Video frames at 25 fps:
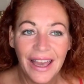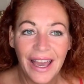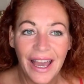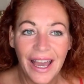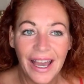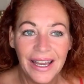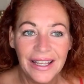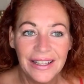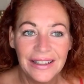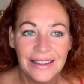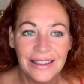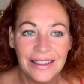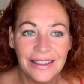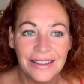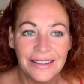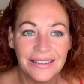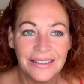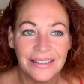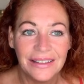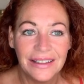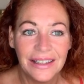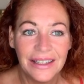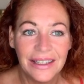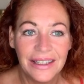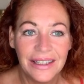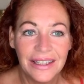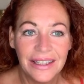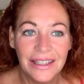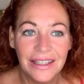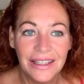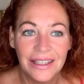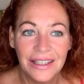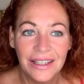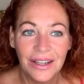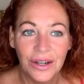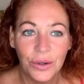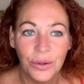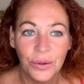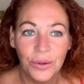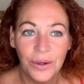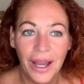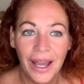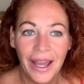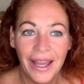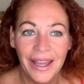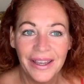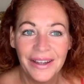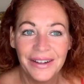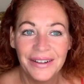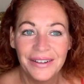And Lizzie. All
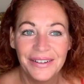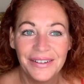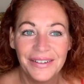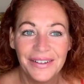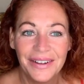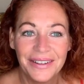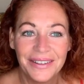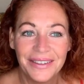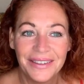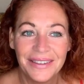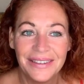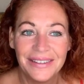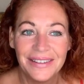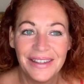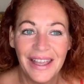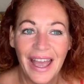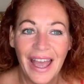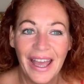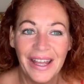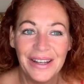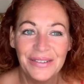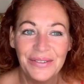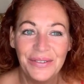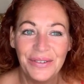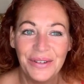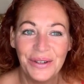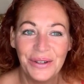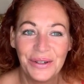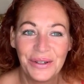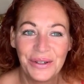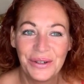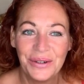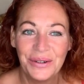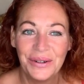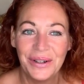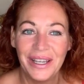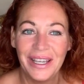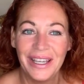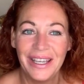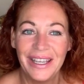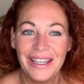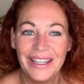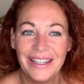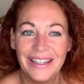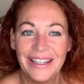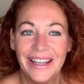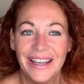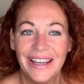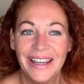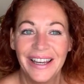hail and stand for your
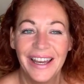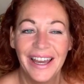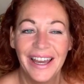queen.